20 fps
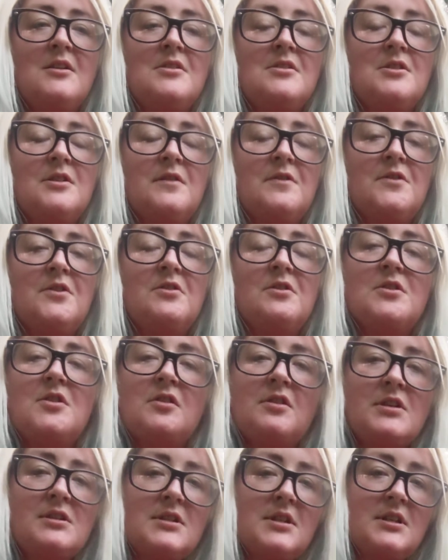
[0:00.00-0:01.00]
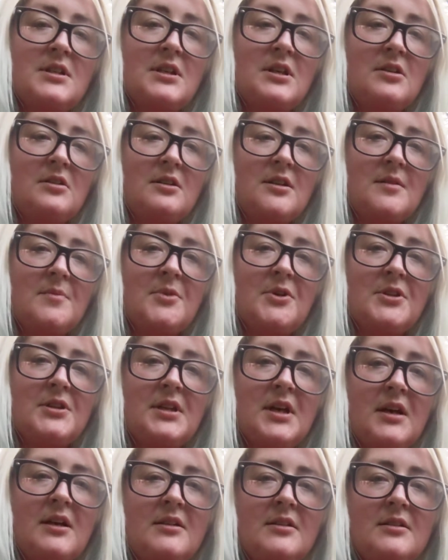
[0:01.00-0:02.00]
So if you're interested in hearing
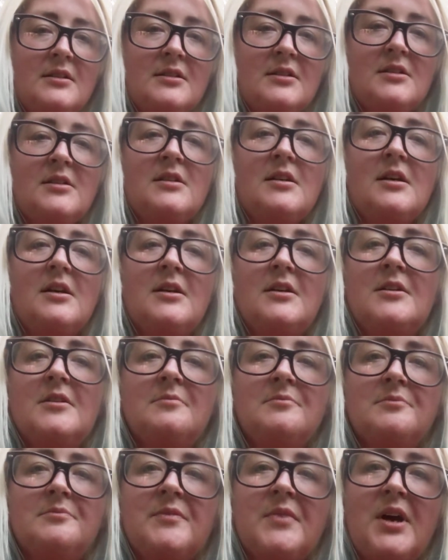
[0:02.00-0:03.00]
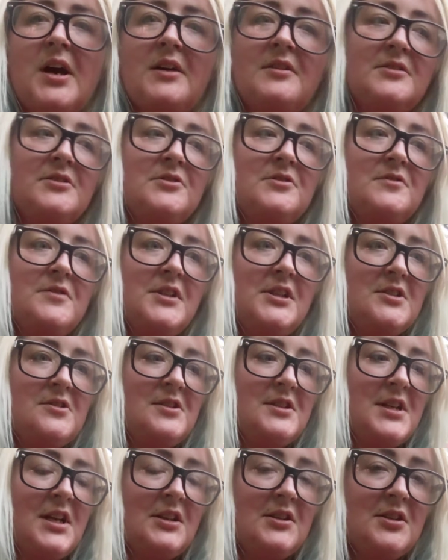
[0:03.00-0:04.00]
about that, I'll do a video
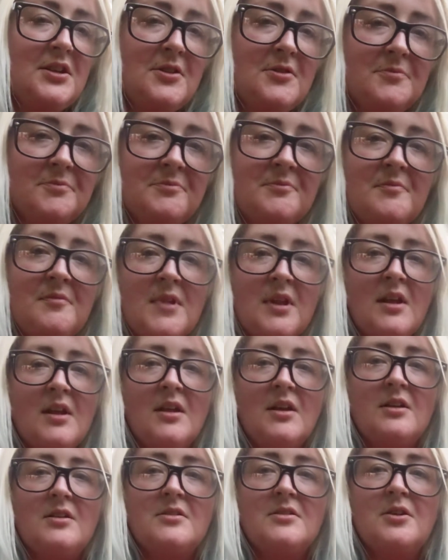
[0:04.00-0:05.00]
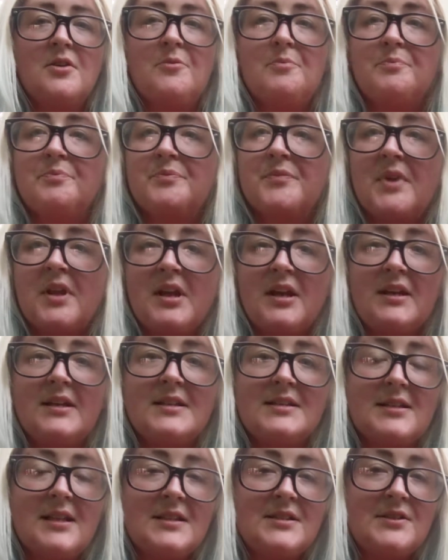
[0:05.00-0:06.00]
on that too. So I
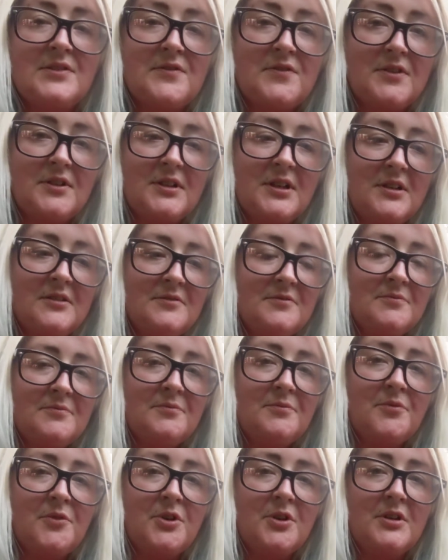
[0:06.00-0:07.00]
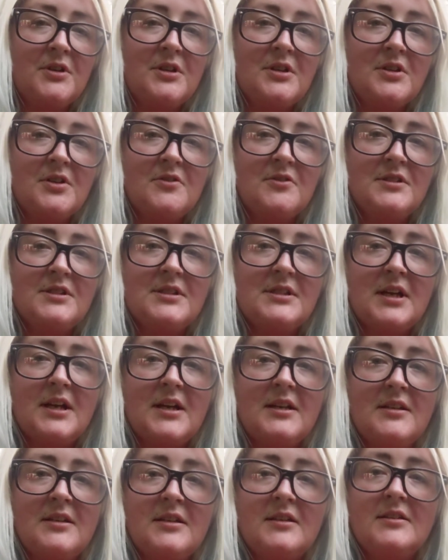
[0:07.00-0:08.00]
guess that's it for now. We're gonna go
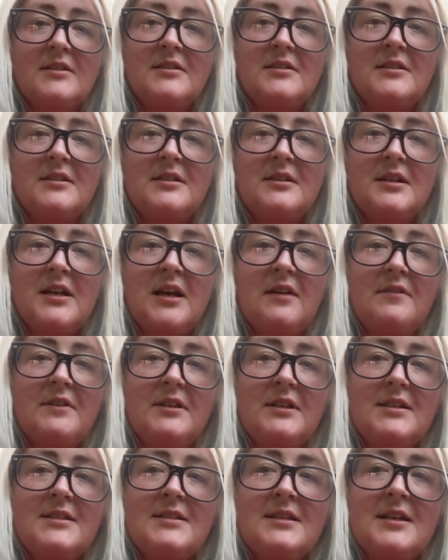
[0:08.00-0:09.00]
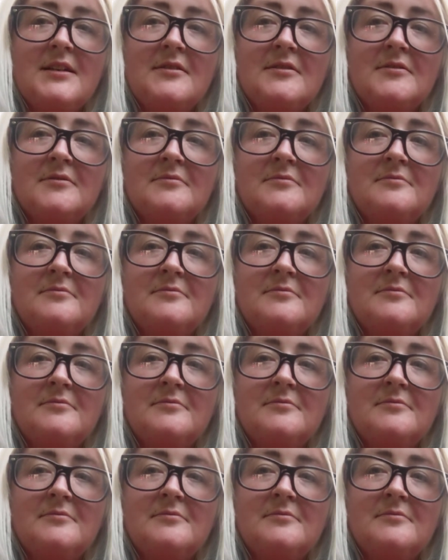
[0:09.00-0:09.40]
inside and have a nice day.